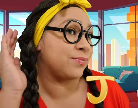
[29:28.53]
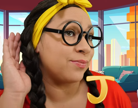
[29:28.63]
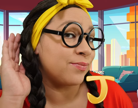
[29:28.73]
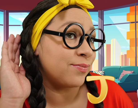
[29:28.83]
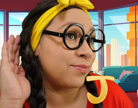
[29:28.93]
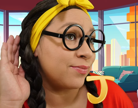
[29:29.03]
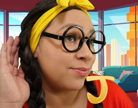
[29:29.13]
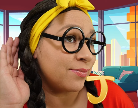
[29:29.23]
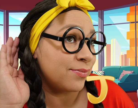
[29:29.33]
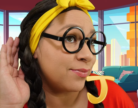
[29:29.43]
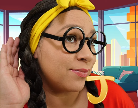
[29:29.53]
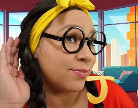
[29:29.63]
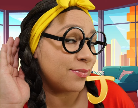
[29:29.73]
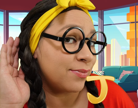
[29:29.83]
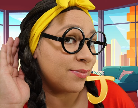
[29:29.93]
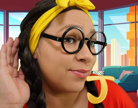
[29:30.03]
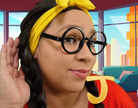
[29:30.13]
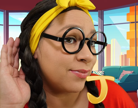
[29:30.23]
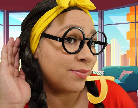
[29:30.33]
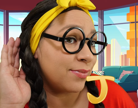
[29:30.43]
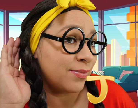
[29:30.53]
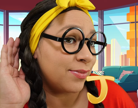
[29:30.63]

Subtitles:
No one is speaking in this clip.